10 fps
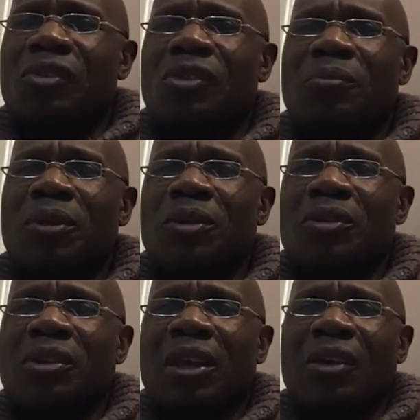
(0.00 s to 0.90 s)

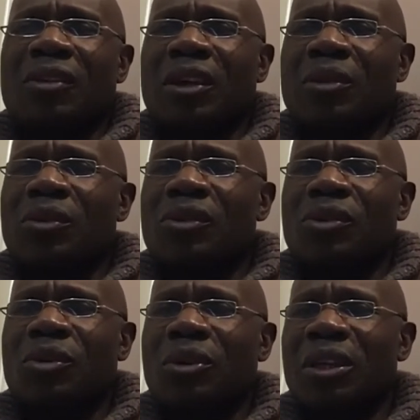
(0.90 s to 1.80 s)
spoke to that because now there's
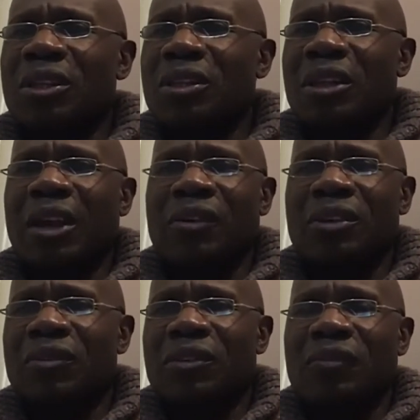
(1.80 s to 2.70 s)
this whole hidden
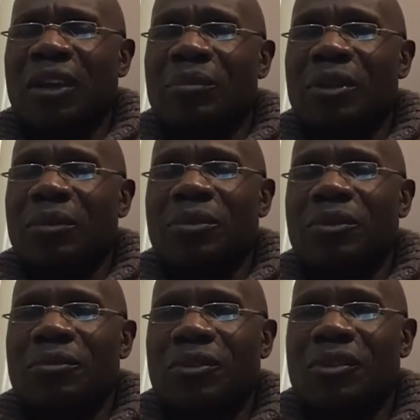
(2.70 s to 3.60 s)
narrative in the family. I'm
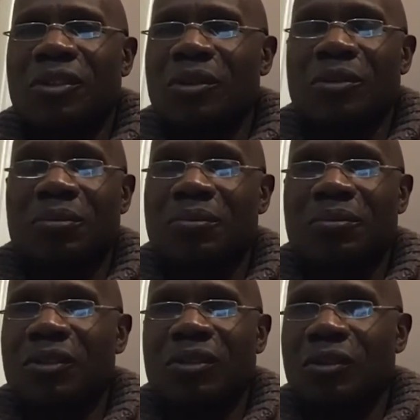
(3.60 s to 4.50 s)
still,
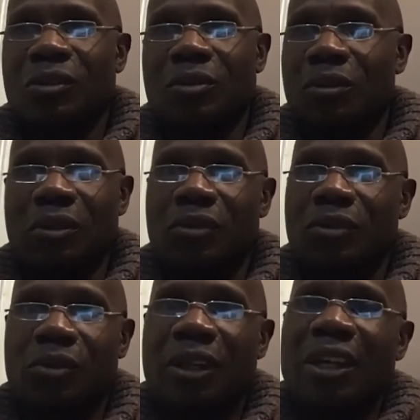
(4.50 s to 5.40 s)
this is a whole other
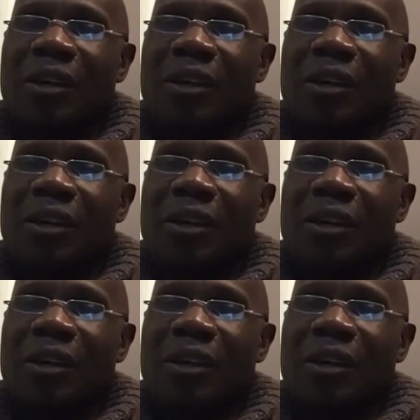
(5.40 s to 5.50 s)
story,